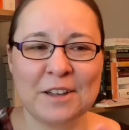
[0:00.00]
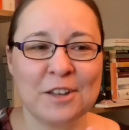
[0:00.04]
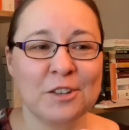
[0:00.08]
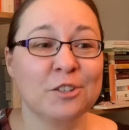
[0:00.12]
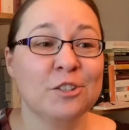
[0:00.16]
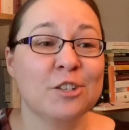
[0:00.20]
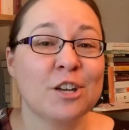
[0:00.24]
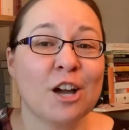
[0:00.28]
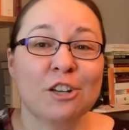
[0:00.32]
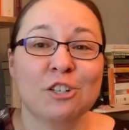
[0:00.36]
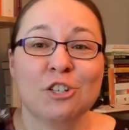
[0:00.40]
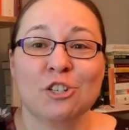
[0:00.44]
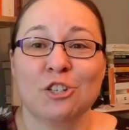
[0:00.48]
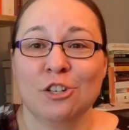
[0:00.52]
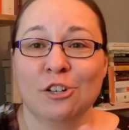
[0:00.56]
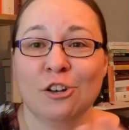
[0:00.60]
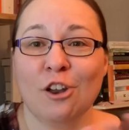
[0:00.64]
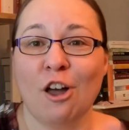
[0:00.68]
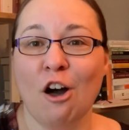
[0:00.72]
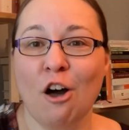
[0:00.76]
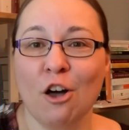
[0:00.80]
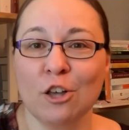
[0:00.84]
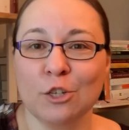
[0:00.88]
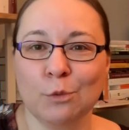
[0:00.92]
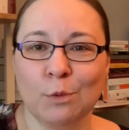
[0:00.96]
Dutch
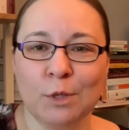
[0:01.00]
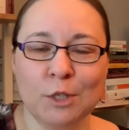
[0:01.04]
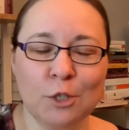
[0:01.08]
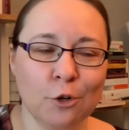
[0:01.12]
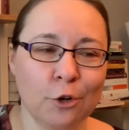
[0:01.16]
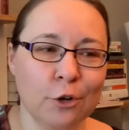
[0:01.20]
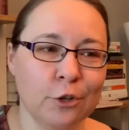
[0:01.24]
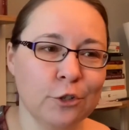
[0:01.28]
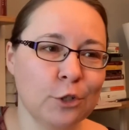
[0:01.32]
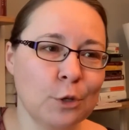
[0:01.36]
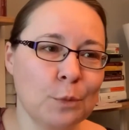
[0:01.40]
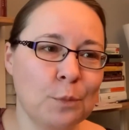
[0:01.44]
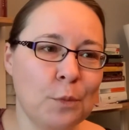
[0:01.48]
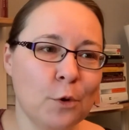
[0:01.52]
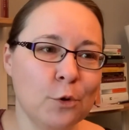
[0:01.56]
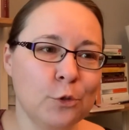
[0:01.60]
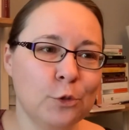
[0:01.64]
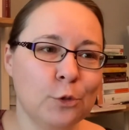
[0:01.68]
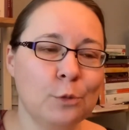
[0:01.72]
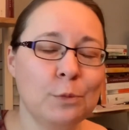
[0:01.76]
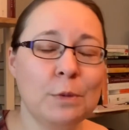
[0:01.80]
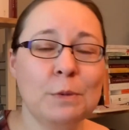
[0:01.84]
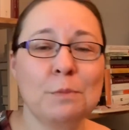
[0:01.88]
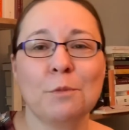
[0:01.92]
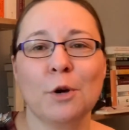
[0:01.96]
laws, which are supposed
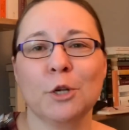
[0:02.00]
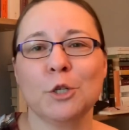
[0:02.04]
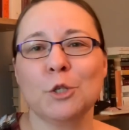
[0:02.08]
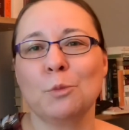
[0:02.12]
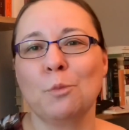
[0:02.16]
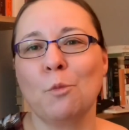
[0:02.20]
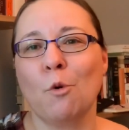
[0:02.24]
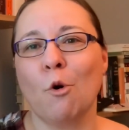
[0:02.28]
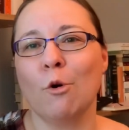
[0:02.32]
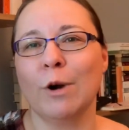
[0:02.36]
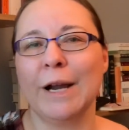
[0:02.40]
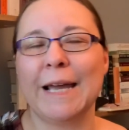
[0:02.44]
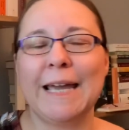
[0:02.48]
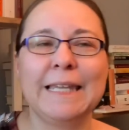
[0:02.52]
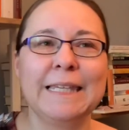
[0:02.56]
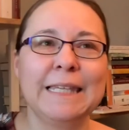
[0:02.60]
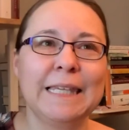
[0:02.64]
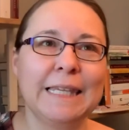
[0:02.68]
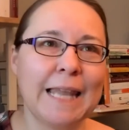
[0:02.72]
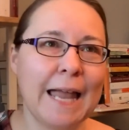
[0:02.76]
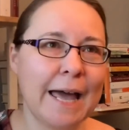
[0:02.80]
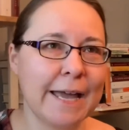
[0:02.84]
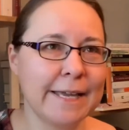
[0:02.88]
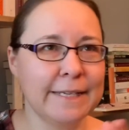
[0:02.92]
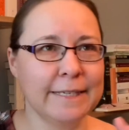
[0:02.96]
to be much more
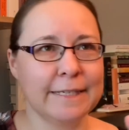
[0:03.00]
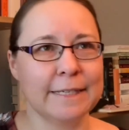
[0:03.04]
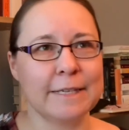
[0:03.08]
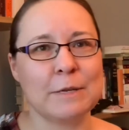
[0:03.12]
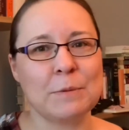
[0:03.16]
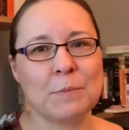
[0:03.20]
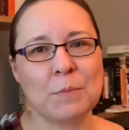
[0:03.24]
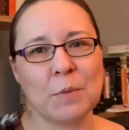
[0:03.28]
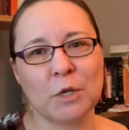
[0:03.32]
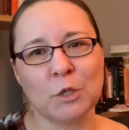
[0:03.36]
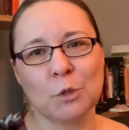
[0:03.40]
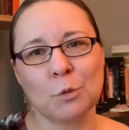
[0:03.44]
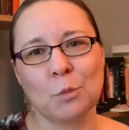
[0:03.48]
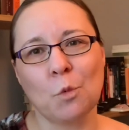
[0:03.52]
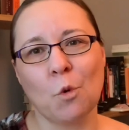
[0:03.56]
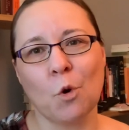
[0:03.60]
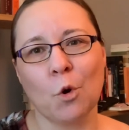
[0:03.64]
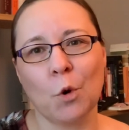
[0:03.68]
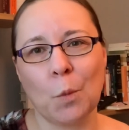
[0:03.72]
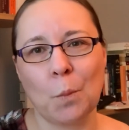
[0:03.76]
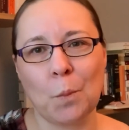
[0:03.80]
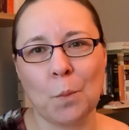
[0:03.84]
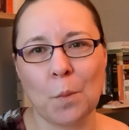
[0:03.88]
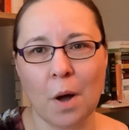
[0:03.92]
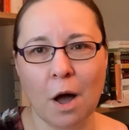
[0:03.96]
enlightened, much
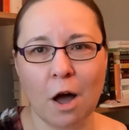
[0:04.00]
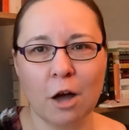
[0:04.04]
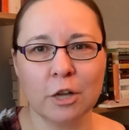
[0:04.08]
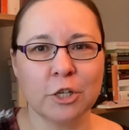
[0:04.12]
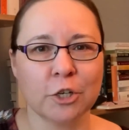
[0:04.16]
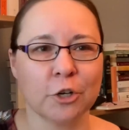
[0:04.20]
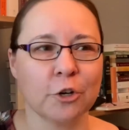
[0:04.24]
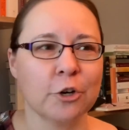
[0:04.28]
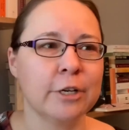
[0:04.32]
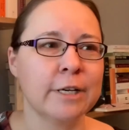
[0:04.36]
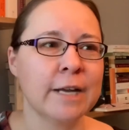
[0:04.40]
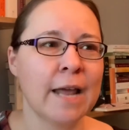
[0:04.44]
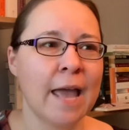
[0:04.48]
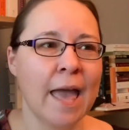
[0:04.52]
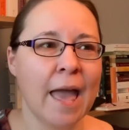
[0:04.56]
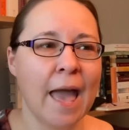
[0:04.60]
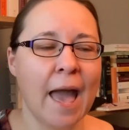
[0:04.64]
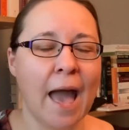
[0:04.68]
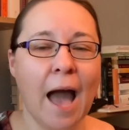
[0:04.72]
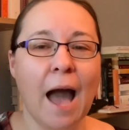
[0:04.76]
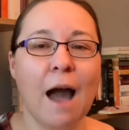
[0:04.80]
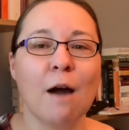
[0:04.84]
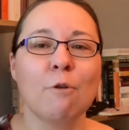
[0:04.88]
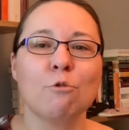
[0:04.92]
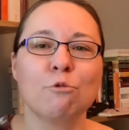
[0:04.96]
more modern,
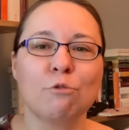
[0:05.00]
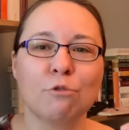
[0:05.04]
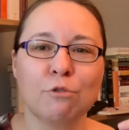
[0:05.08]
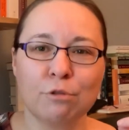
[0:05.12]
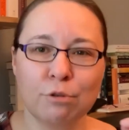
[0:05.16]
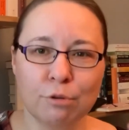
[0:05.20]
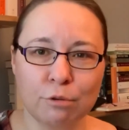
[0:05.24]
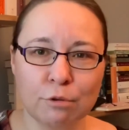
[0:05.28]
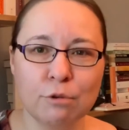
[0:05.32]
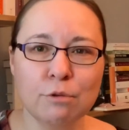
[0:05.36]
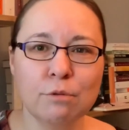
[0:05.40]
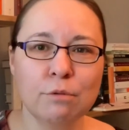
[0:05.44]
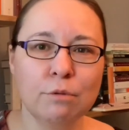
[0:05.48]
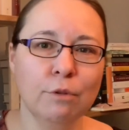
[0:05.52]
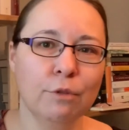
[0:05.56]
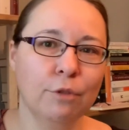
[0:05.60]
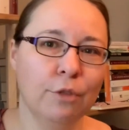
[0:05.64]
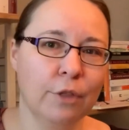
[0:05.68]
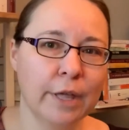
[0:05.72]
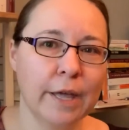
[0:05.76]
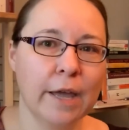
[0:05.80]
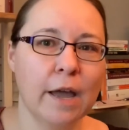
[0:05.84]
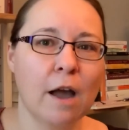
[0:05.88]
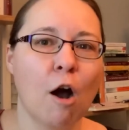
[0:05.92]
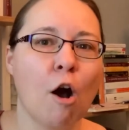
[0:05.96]
how cruel
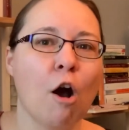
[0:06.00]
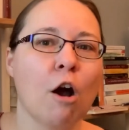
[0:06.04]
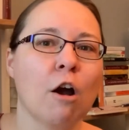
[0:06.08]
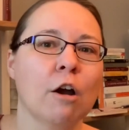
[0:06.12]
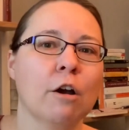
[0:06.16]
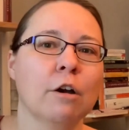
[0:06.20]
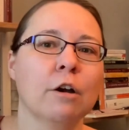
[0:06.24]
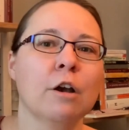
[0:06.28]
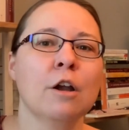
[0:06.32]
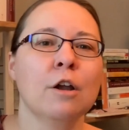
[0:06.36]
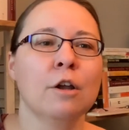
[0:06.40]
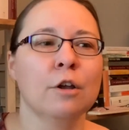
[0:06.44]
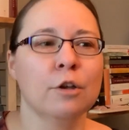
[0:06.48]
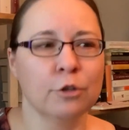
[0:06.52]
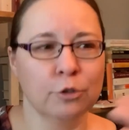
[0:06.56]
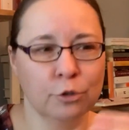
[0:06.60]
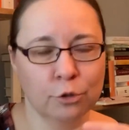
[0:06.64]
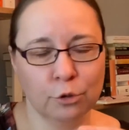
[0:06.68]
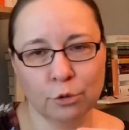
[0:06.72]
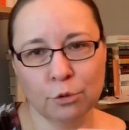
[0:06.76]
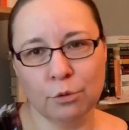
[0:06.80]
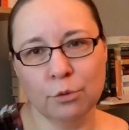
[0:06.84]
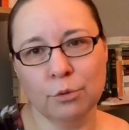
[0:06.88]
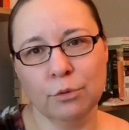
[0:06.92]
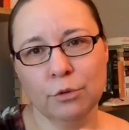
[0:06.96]
they are
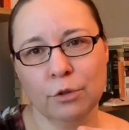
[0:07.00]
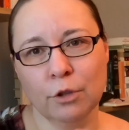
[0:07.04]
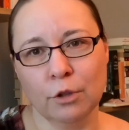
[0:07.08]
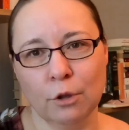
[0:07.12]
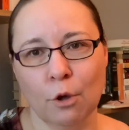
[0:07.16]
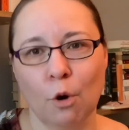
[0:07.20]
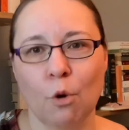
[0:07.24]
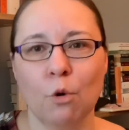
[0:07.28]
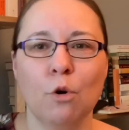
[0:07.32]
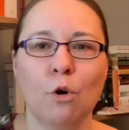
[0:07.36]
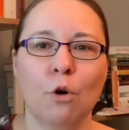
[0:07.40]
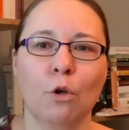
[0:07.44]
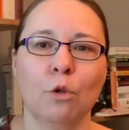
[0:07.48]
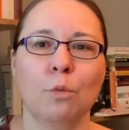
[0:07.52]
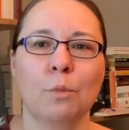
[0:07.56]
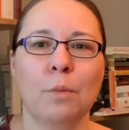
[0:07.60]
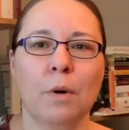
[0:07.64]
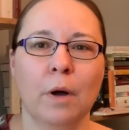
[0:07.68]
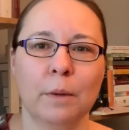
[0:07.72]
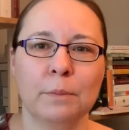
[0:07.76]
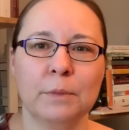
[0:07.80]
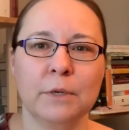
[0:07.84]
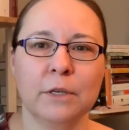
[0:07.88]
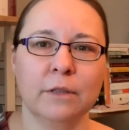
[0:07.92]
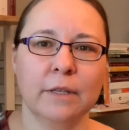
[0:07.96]
to the local
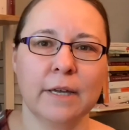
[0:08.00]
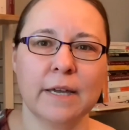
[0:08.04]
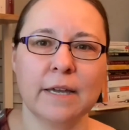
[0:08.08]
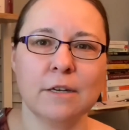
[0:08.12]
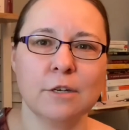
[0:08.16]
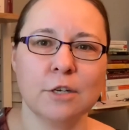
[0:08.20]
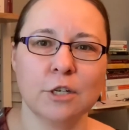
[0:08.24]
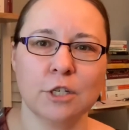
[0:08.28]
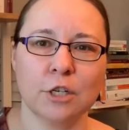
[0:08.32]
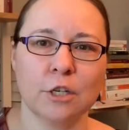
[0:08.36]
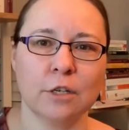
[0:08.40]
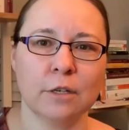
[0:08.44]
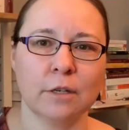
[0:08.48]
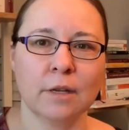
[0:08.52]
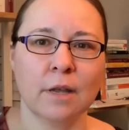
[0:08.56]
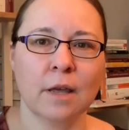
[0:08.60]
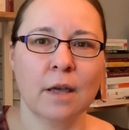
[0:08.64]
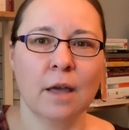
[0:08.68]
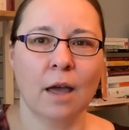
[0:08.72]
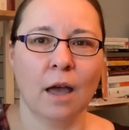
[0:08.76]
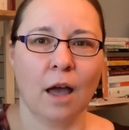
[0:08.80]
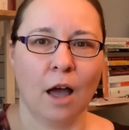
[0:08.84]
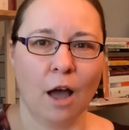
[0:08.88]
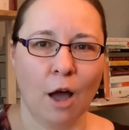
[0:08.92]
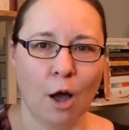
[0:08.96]
population,
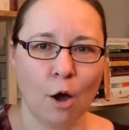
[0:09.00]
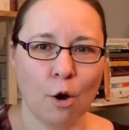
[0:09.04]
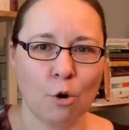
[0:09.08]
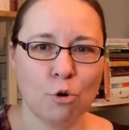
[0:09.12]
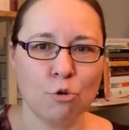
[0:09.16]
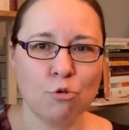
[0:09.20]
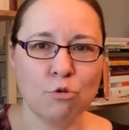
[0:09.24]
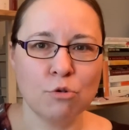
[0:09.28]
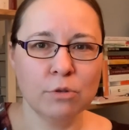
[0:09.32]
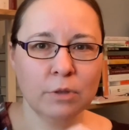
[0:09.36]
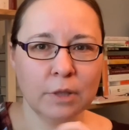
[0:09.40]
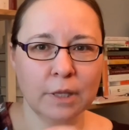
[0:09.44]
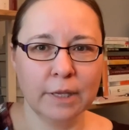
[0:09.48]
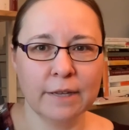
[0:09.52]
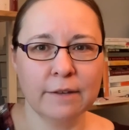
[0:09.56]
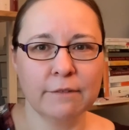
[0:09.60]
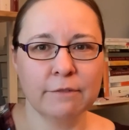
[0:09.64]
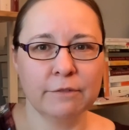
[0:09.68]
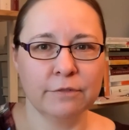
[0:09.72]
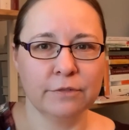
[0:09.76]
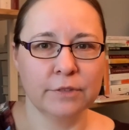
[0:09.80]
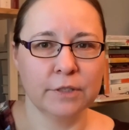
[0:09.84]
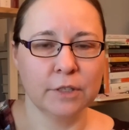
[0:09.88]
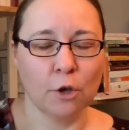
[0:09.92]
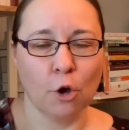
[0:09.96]
who
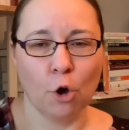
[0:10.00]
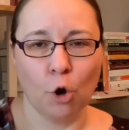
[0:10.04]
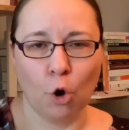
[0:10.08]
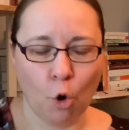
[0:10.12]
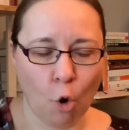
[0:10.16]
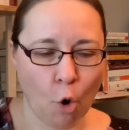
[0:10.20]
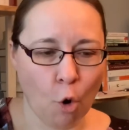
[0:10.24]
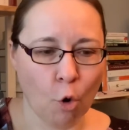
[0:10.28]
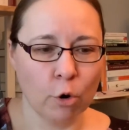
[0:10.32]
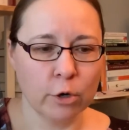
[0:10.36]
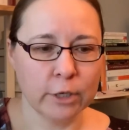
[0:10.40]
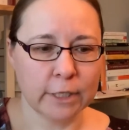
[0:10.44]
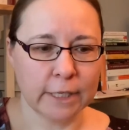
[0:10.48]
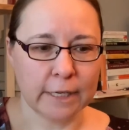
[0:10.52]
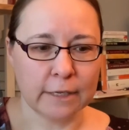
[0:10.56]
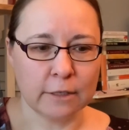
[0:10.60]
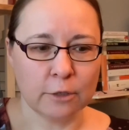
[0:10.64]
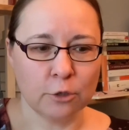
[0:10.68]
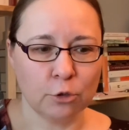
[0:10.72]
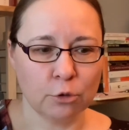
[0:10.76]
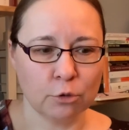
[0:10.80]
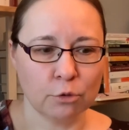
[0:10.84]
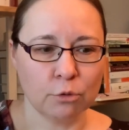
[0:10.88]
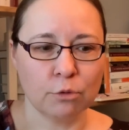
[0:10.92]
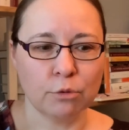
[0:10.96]
lives according
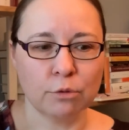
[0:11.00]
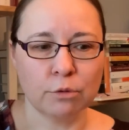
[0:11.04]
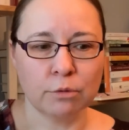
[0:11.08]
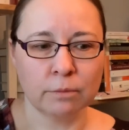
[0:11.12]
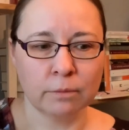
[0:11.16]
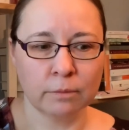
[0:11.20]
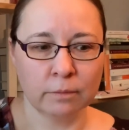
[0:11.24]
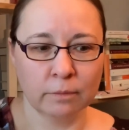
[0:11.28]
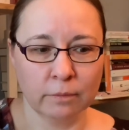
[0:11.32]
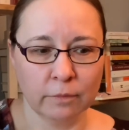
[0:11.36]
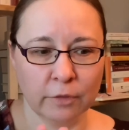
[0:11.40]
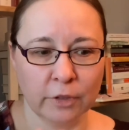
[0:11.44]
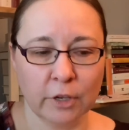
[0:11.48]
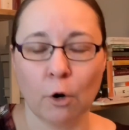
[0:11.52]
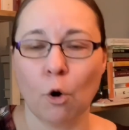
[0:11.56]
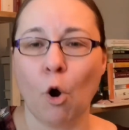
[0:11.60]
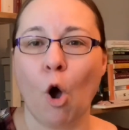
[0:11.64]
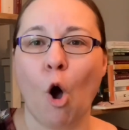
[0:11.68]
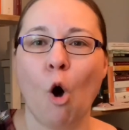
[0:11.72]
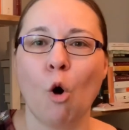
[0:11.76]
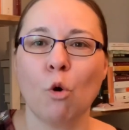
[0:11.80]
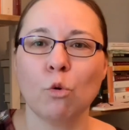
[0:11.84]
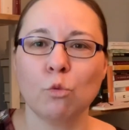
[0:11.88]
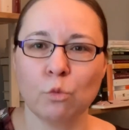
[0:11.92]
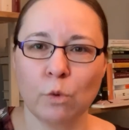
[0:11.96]
to their
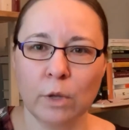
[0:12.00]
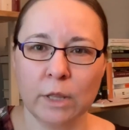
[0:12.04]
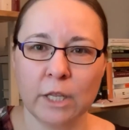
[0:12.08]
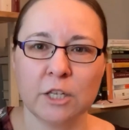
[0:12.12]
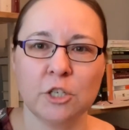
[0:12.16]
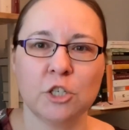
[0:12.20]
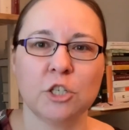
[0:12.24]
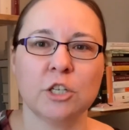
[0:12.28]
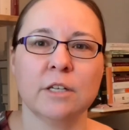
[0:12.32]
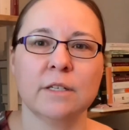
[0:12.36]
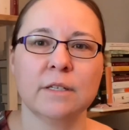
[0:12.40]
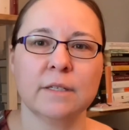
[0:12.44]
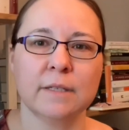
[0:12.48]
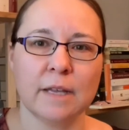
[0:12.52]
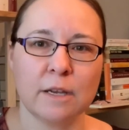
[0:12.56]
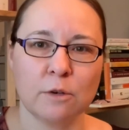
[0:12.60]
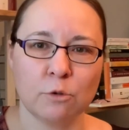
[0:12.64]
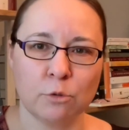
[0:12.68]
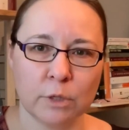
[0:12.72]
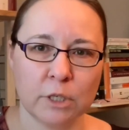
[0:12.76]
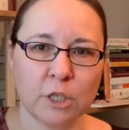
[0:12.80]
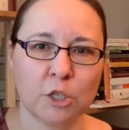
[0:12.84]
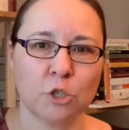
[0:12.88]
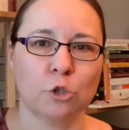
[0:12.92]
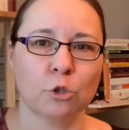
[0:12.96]
own religious and
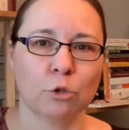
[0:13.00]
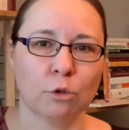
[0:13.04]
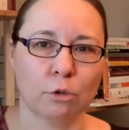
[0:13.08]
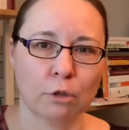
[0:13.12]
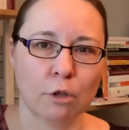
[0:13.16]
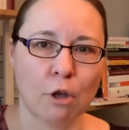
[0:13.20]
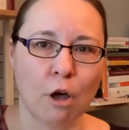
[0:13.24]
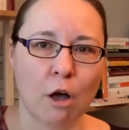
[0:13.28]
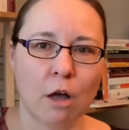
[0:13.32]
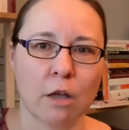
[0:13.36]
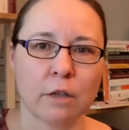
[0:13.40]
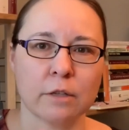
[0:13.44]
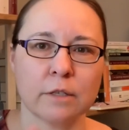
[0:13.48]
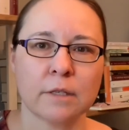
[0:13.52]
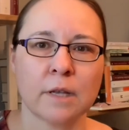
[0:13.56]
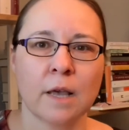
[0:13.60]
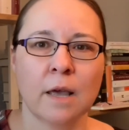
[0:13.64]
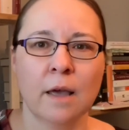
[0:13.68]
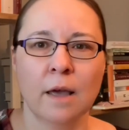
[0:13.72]
traditional laws.